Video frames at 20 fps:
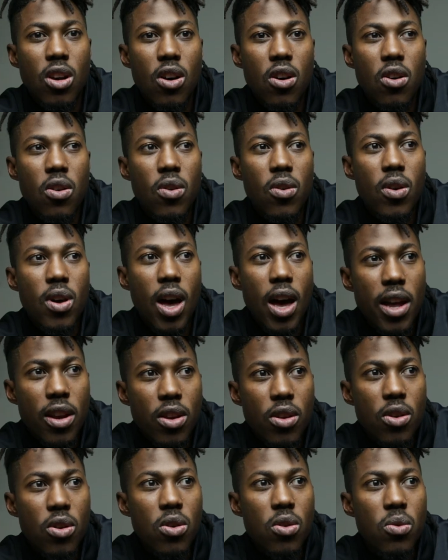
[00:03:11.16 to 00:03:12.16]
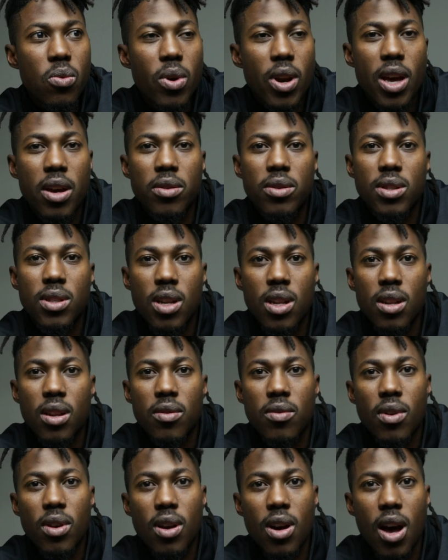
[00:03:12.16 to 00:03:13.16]
So I knew when I was setting
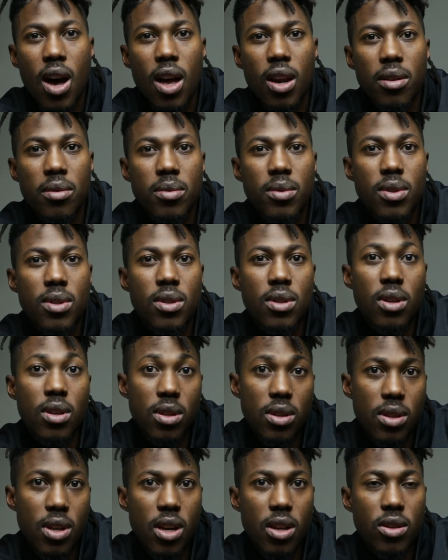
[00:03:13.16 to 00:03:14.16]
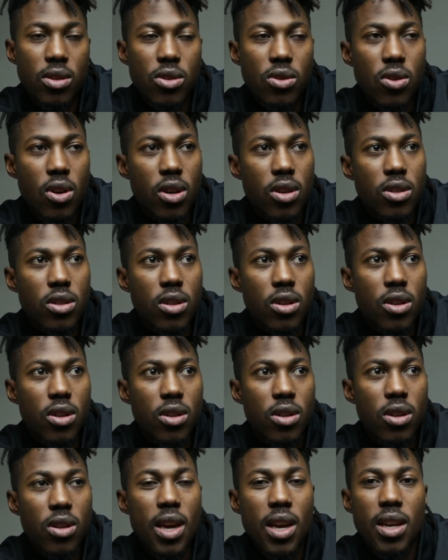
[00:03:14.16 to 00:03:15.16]
up the columns data
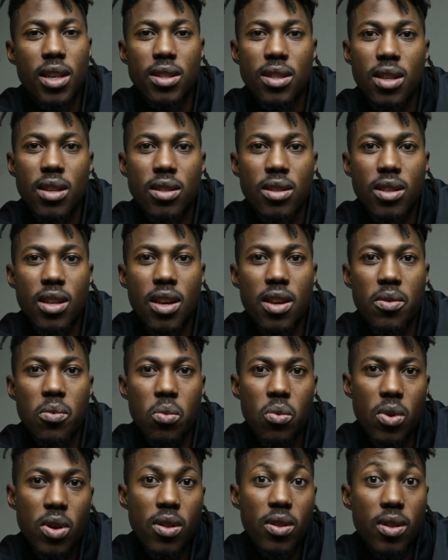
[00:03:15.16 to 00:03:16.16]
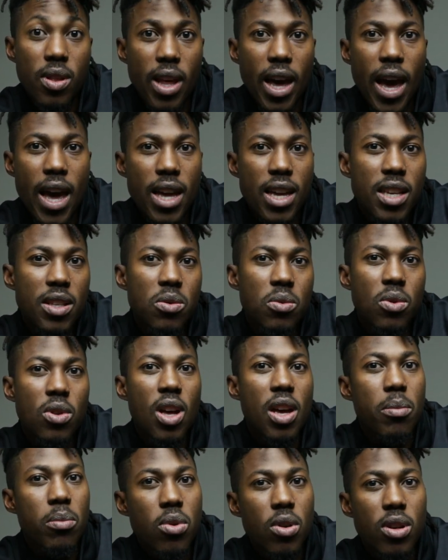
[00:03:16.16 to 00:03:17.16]
structure, and essentially when that is
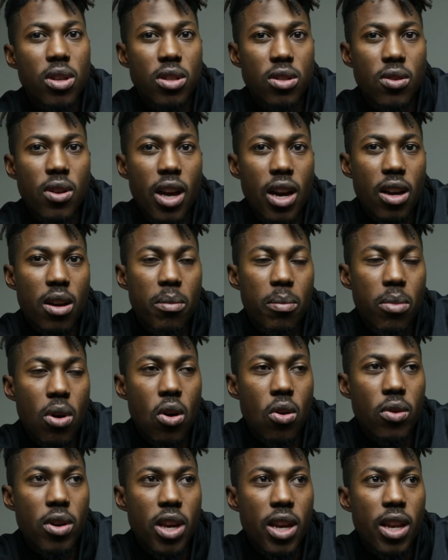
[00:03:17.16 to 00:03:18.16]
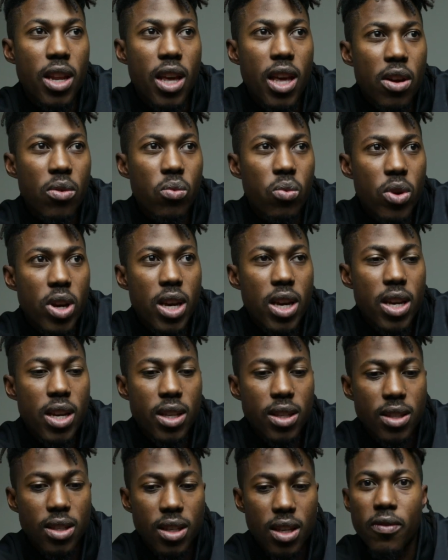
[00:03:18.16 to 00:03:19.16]
like pulled into that component, it
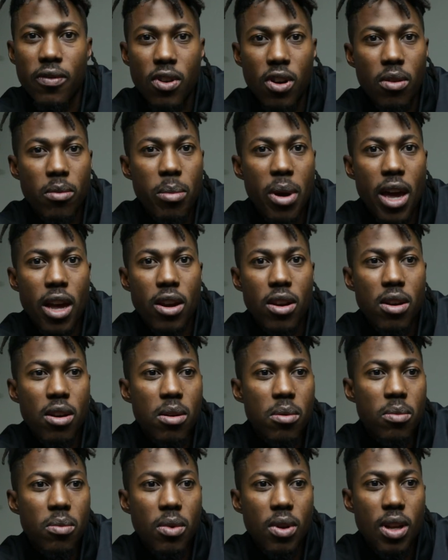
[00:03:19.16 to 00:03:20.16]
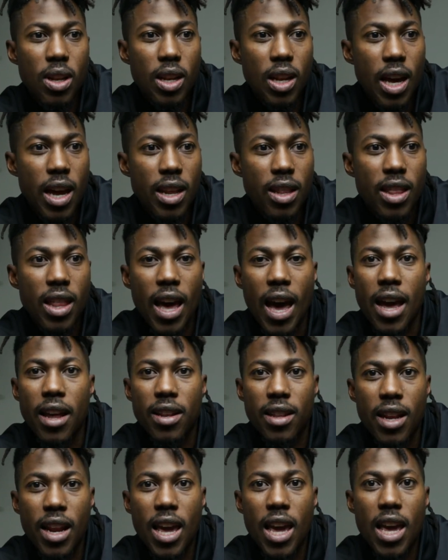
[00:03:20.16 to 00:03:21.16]
reads verbatim like
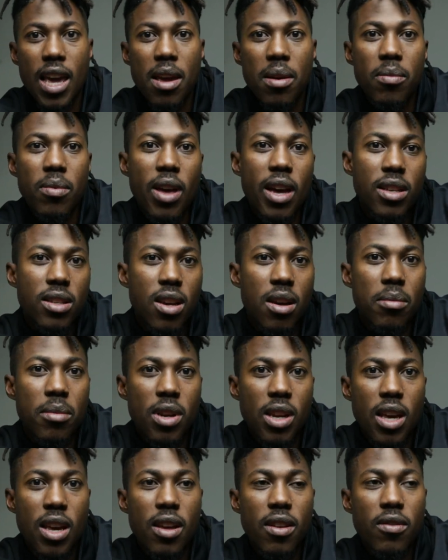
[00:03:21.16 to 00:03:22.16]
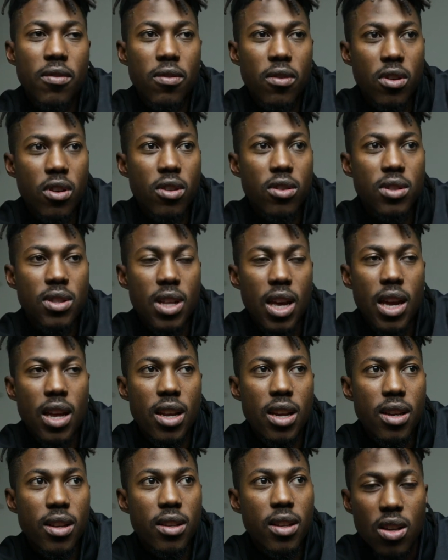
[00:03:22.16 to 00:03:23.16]
that name that's coming in for those
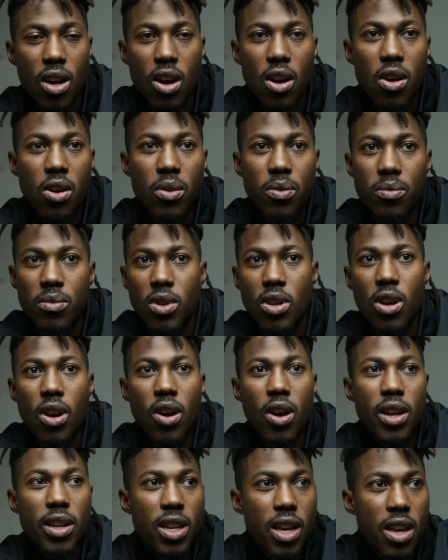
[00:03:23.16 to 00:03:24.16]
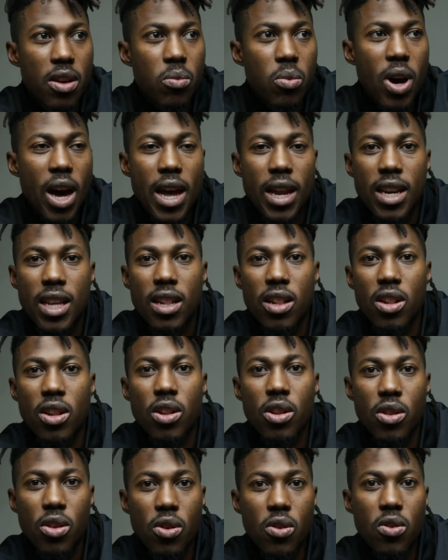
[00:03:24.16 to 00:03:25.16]
data. So, you know, I did what I needed
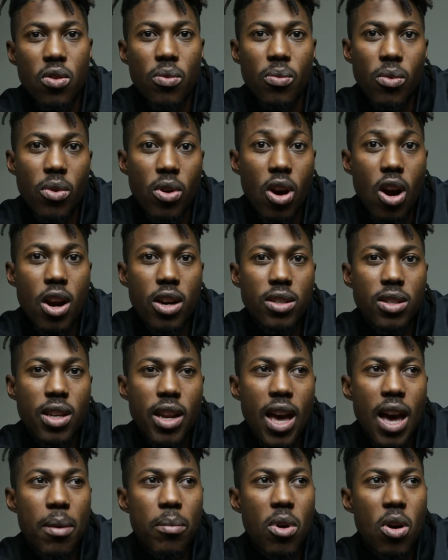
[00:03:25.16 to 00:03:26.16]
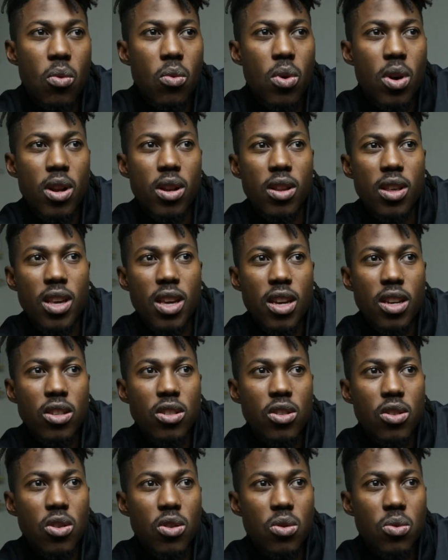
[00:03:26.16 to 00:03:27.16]
to do in regards to that, but one of the
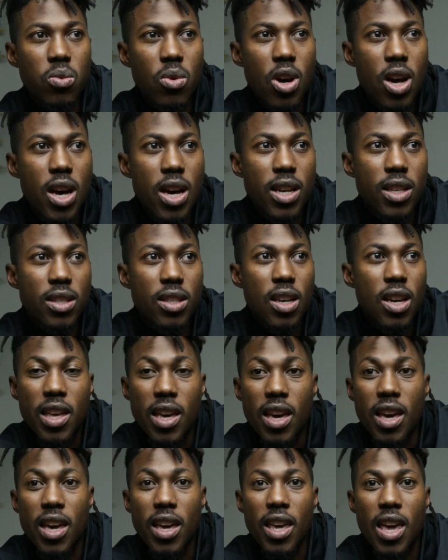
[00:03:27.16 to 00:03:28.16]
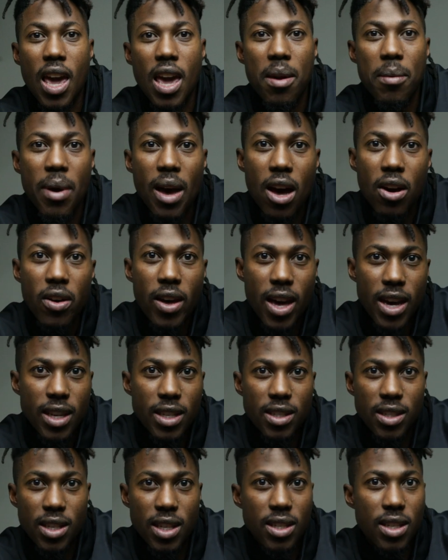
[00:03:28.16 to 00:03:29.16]
issues was it came out
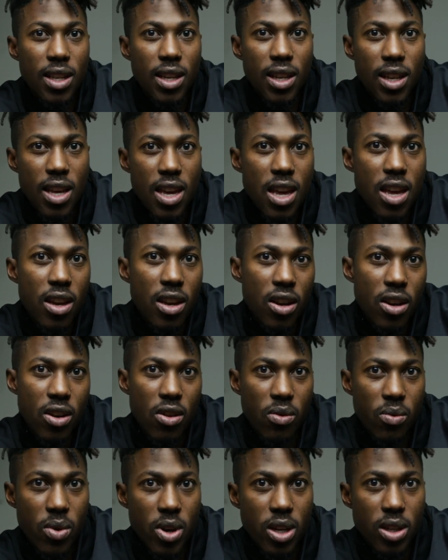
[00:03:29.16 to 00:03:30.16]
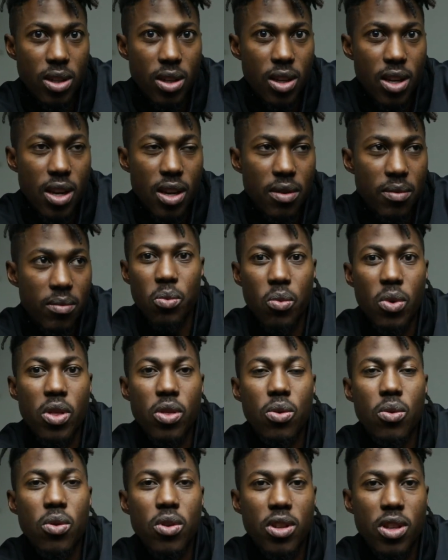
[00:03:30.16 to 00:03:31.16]
as just a link originally.
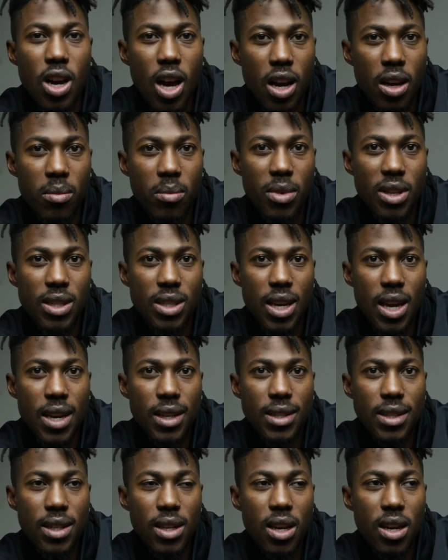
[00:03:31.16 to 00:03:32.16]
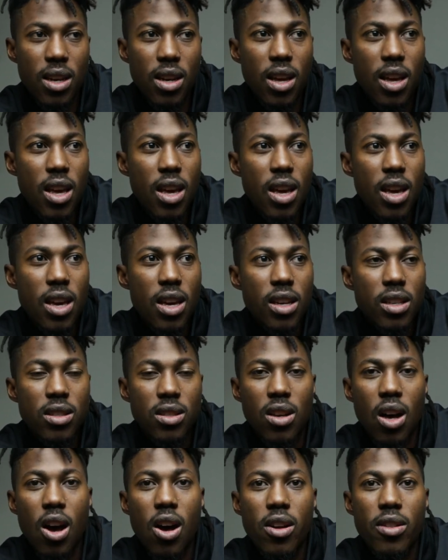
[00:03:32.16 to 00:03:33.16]
Went through the documentation,
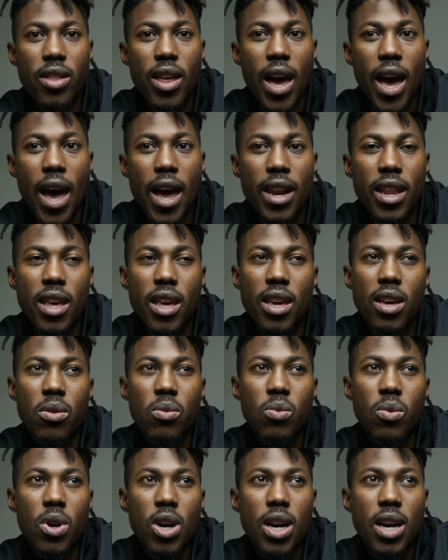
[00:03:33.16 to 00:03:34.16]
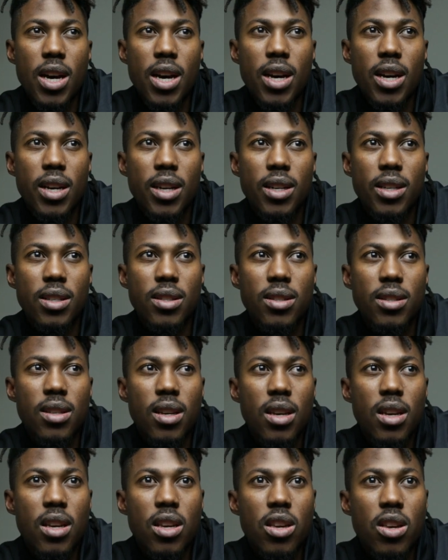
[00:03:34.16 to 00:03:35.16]
saw that it
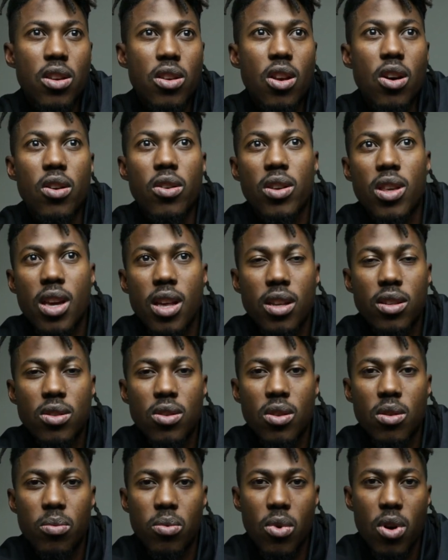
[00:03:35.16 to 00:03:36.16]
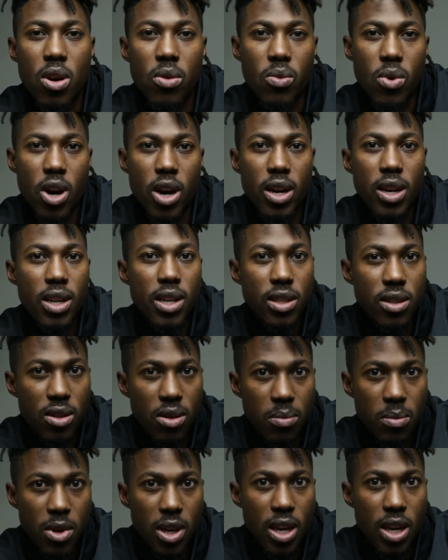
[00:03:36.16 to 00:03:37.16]
was, you know, getting to the point where it needs
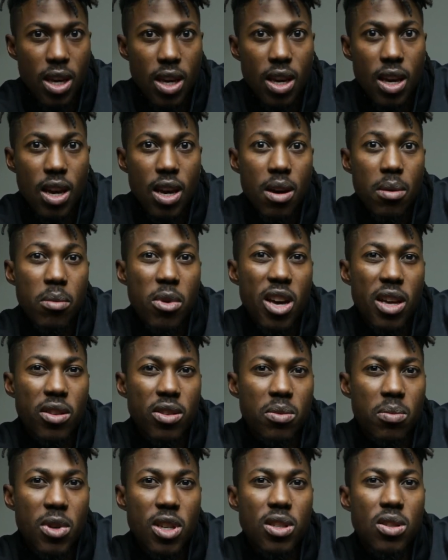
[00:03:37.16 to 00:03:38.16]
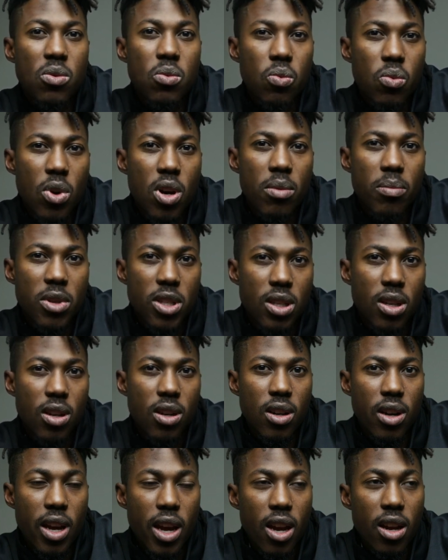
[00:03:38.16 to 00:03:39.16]
to be, but it was missing one
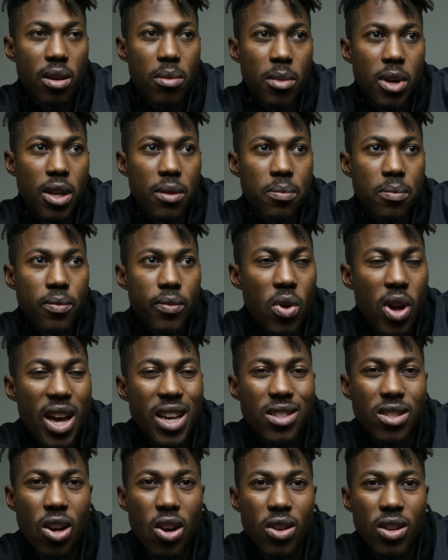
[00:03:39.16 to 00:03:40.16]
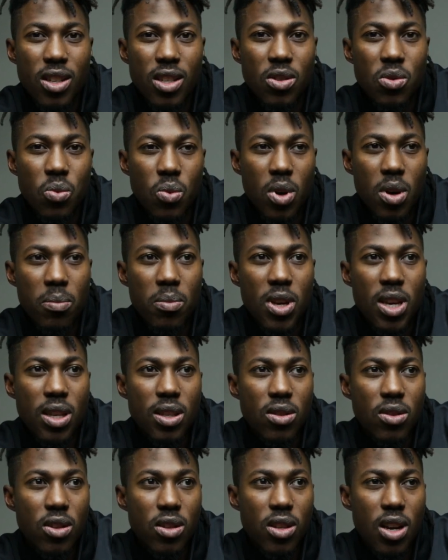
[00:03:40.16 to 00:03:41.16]
particular element. And I saw in this one
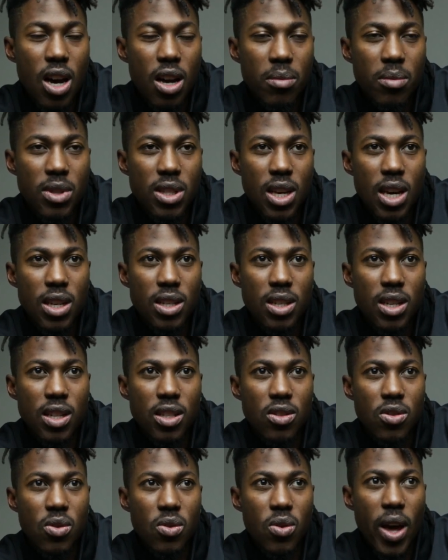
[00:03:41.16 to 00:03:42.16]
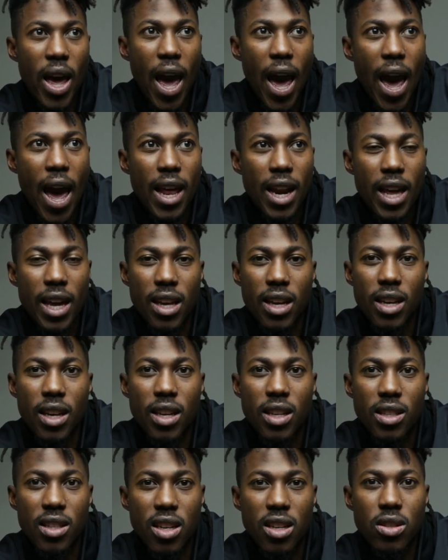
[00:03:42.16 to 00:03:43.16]
piece in the documentation to add like an
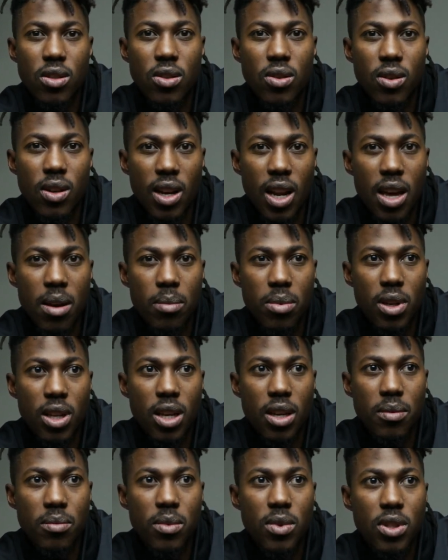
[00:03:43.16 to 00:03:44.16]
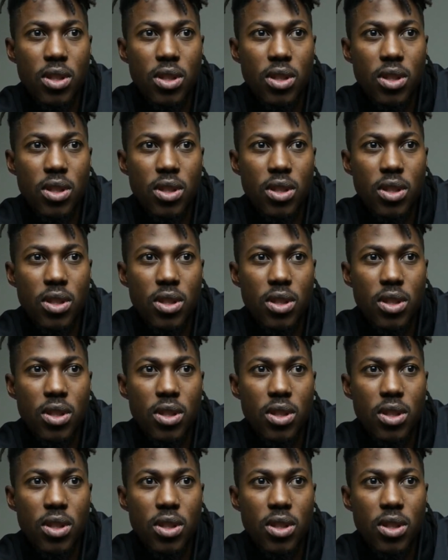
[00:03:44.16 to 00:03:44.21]
additional labeling.